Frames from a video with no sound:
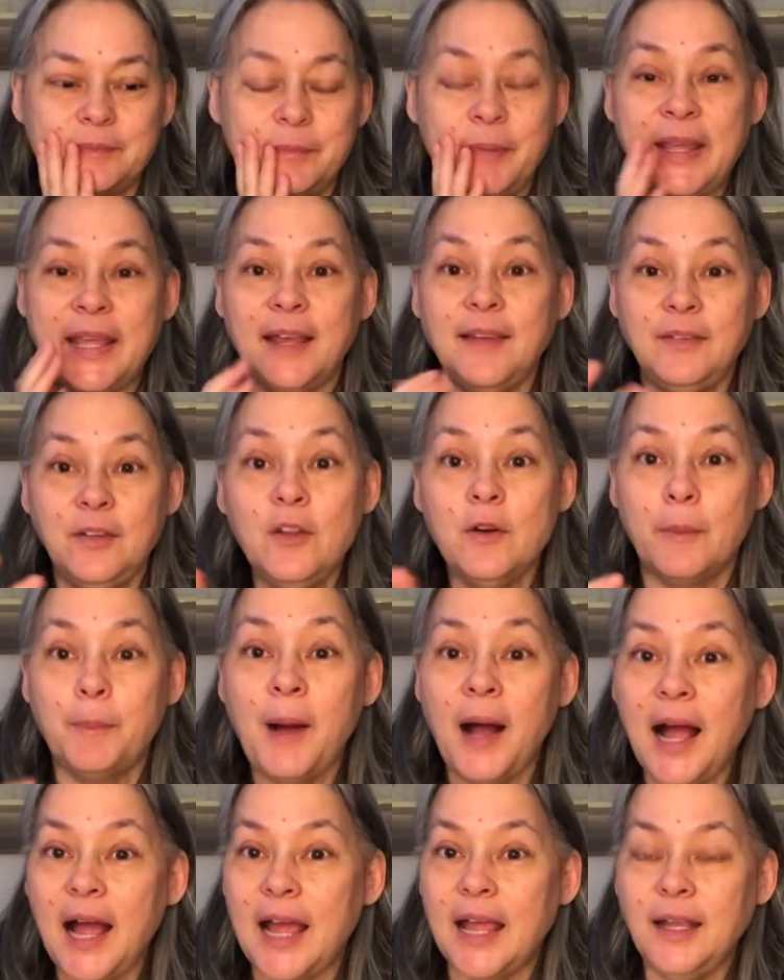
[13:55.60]
because, you know,
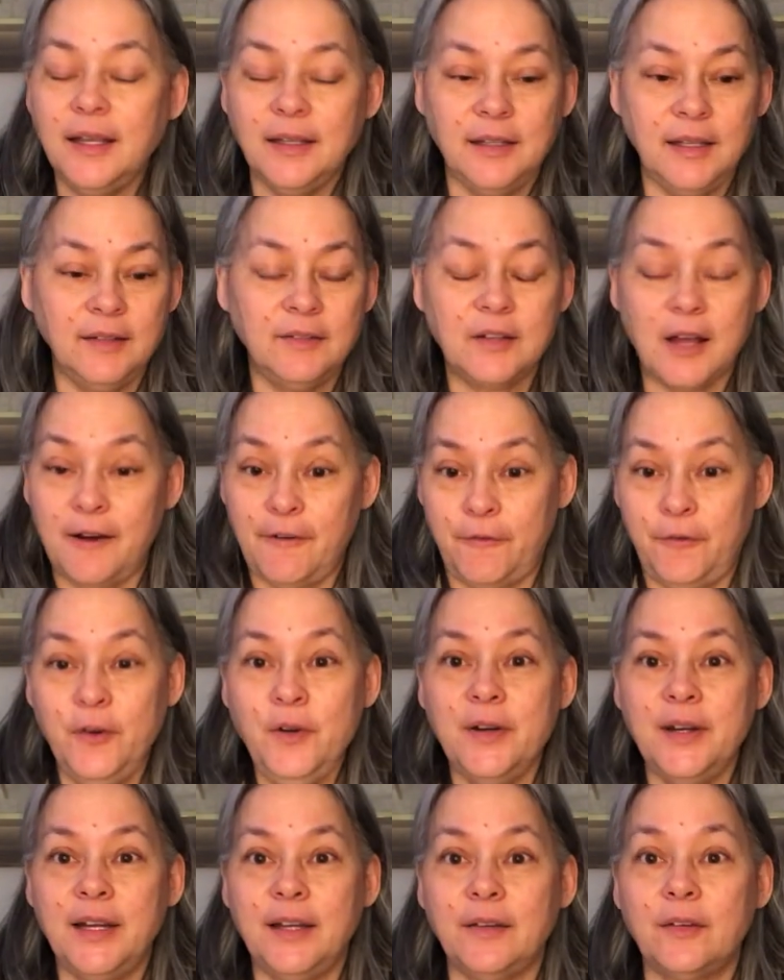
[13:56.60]
pie, it's got
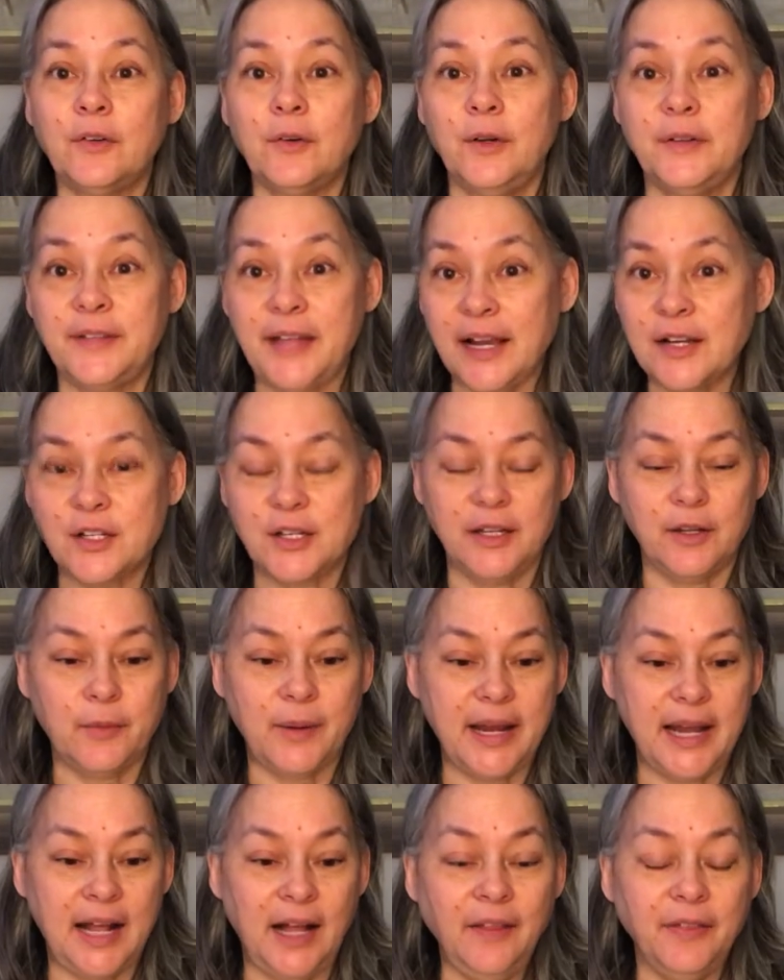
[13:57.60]
fruit in it, so it's actually
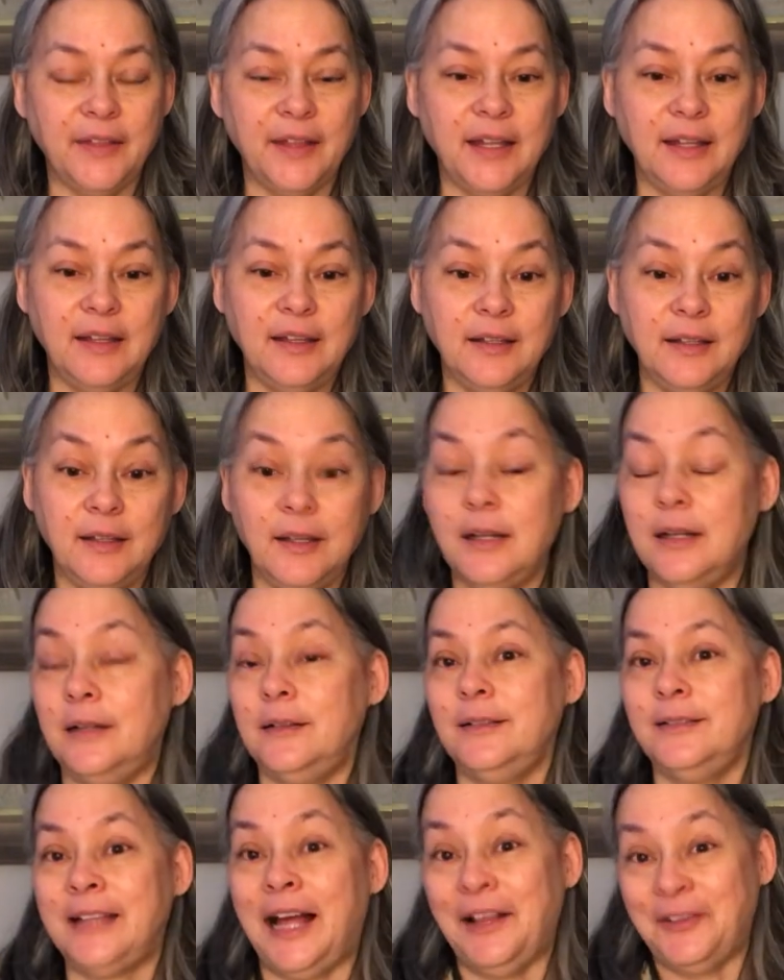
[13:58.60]
quite healthy. You
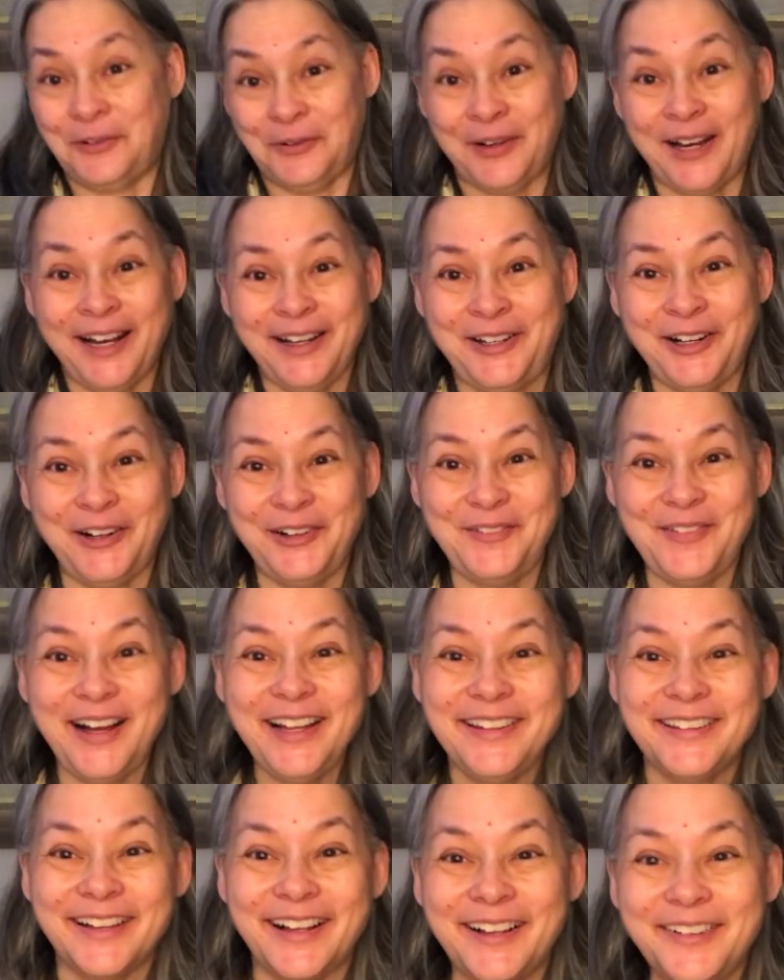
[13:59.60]
know, that's what I told
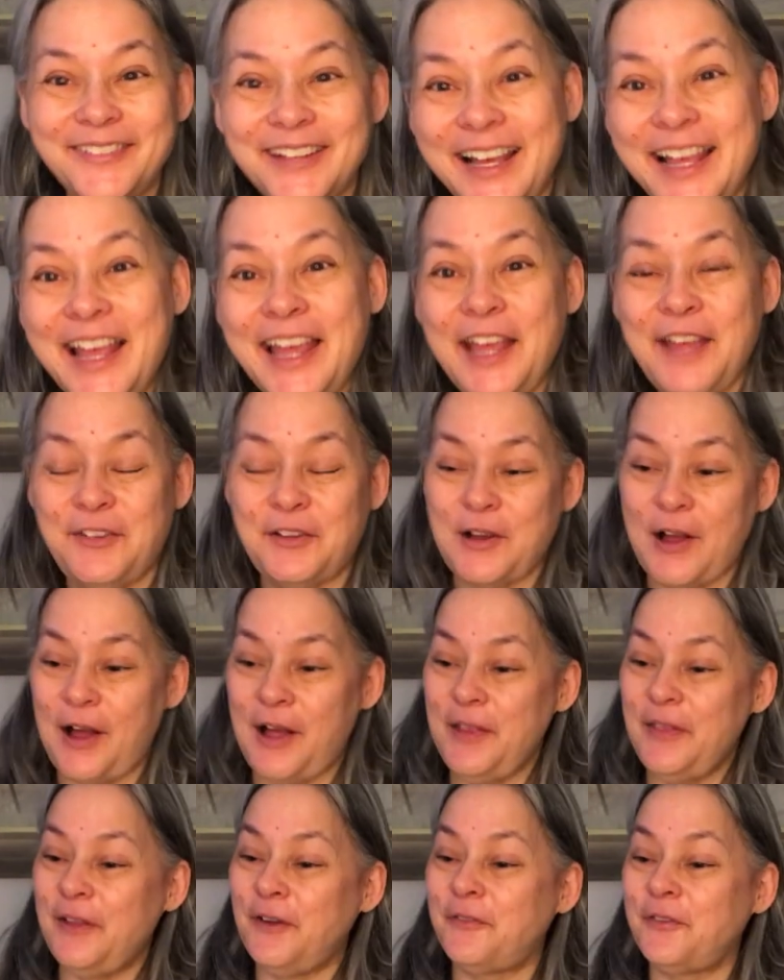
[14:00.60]
myself. It's
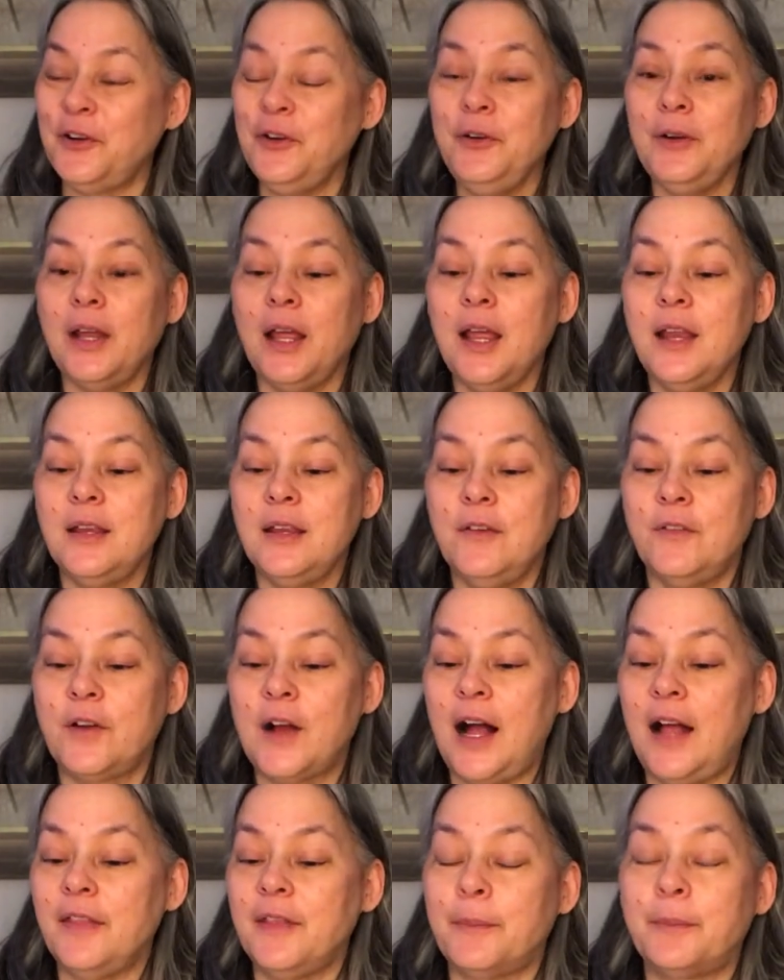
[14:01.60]
got the fruit and you've
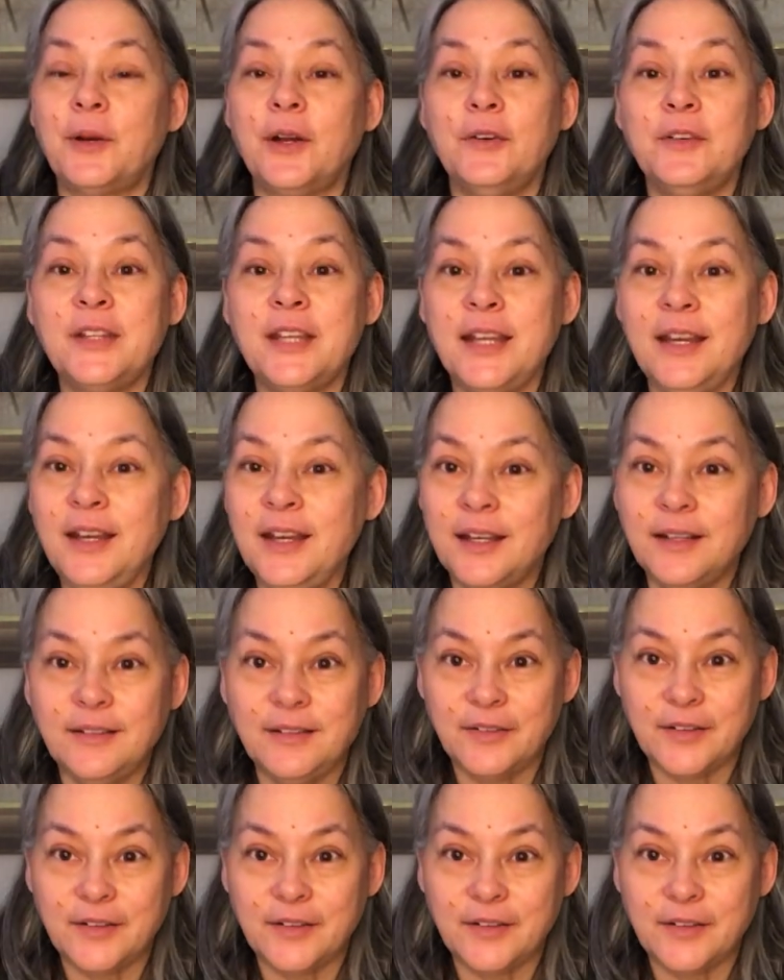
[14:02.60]
got the protein because